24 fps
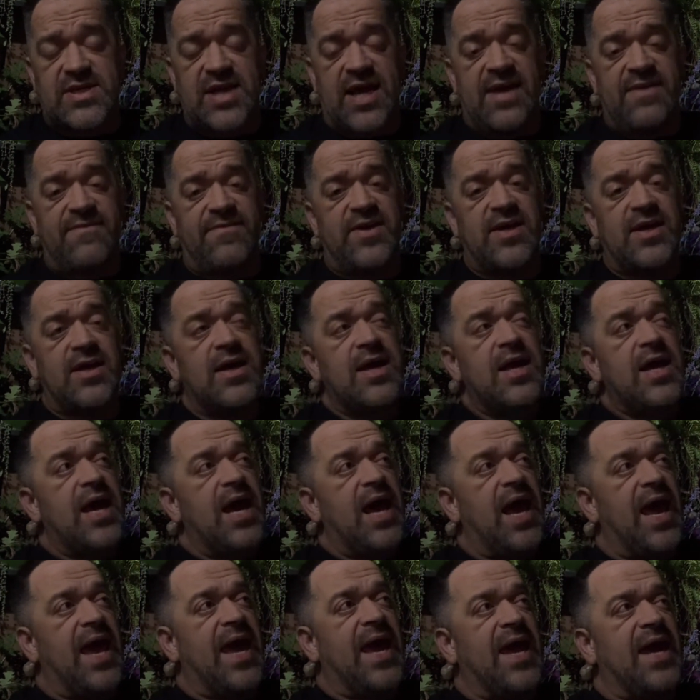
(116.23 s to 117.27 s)
Navy,
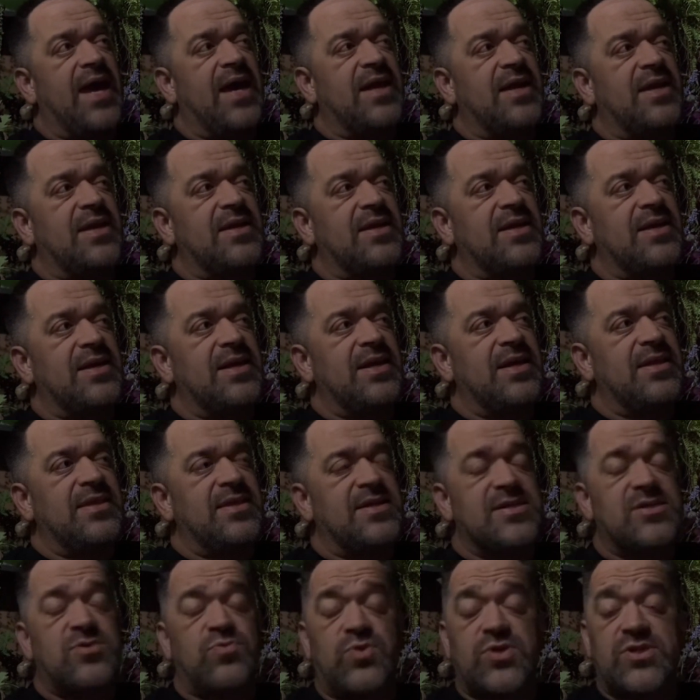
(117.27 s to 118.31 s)
and
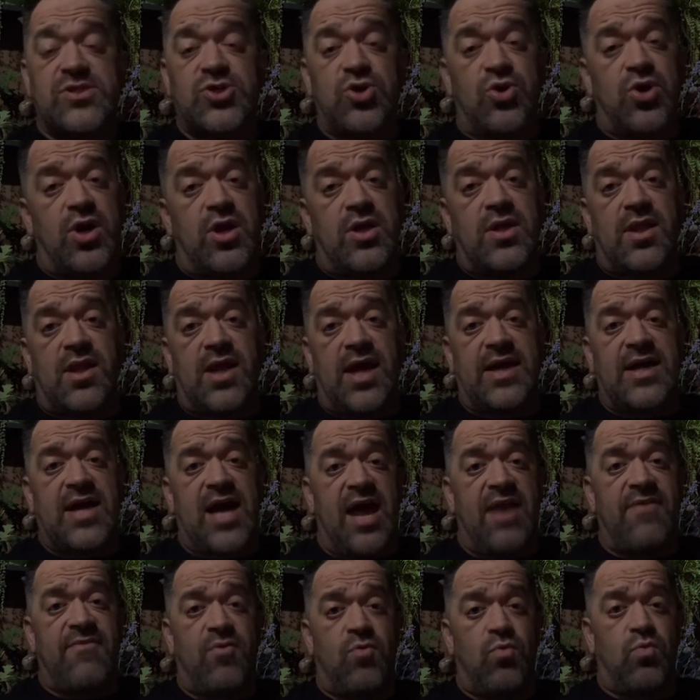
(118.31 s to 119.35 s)
this was during
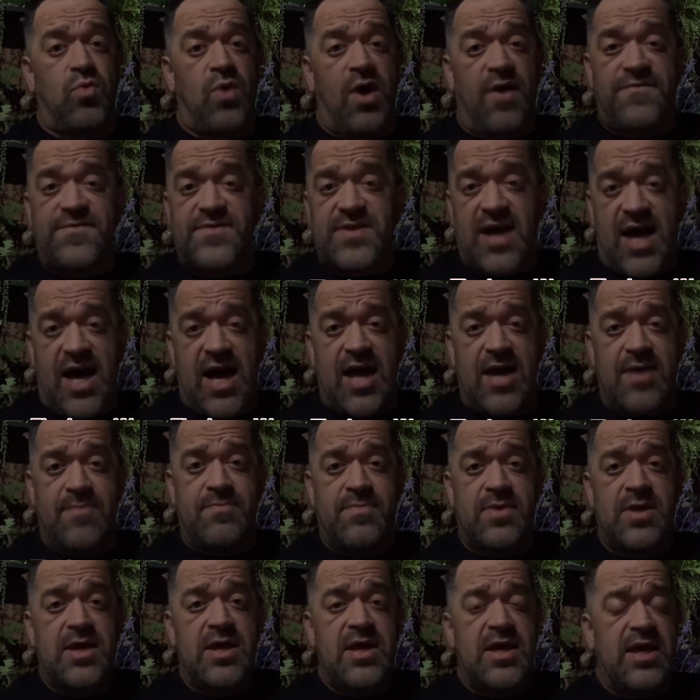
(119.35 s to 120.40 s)
kind of a rough
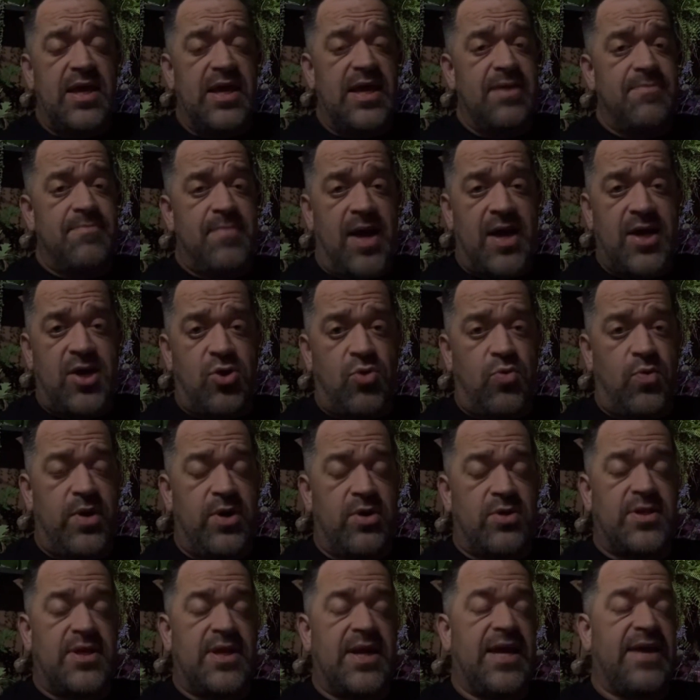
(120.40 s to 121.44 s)
time in my career
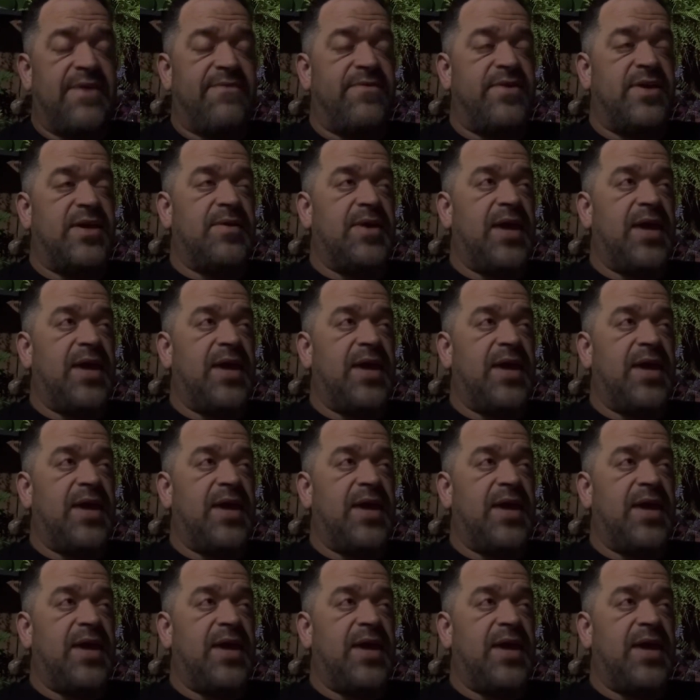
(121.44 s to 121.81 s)
in the Navy,